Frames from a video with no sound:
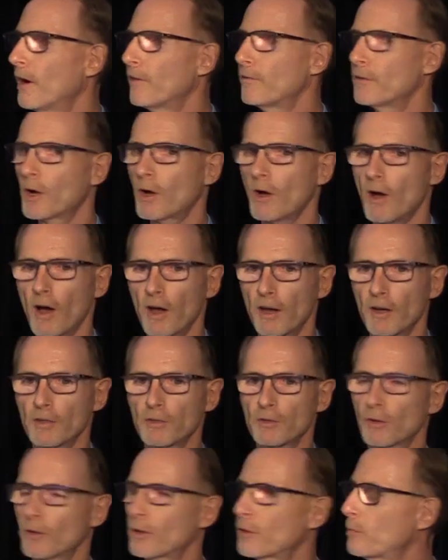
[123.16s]
of the
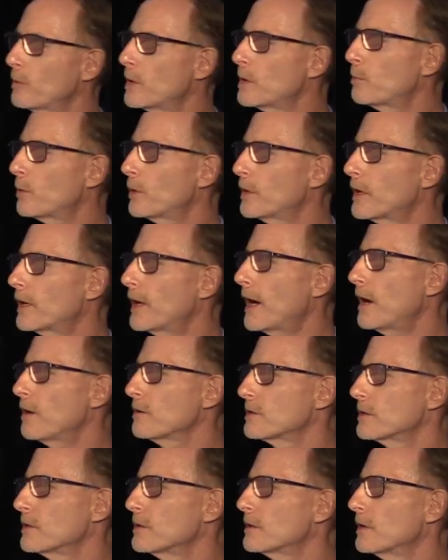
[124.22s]
cottage or the 3D printed
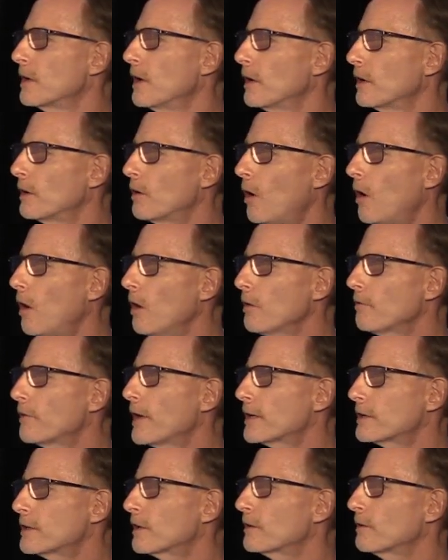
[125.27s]
houses. All of
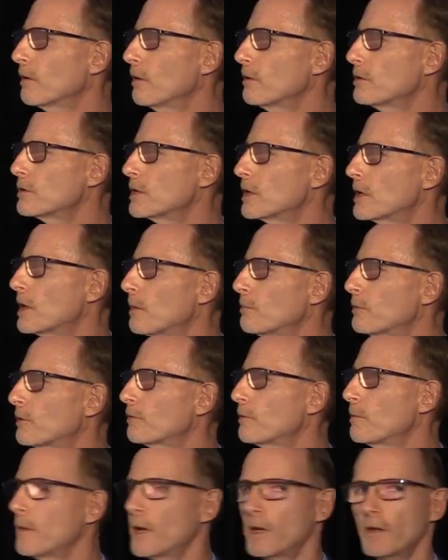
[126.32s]
that technology comes
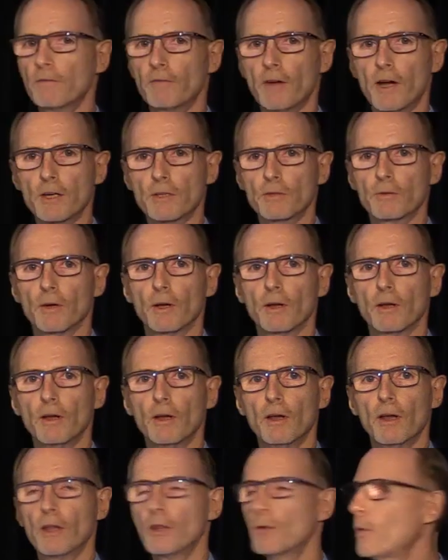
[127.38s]
from manufacturing
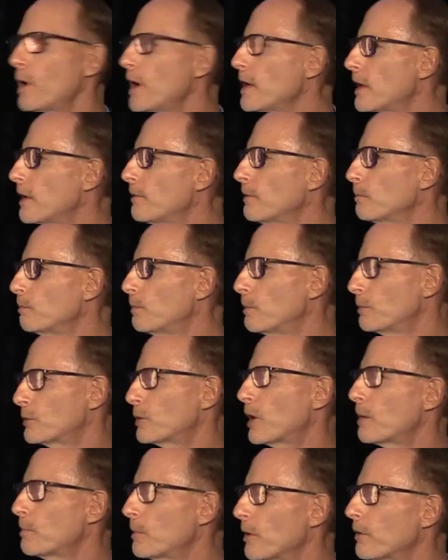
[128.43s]
and the way they
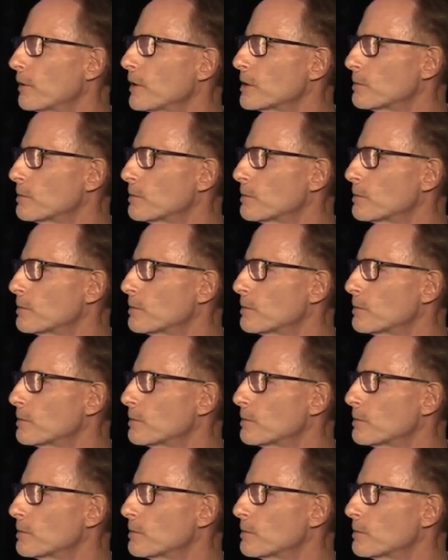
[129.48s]
try to build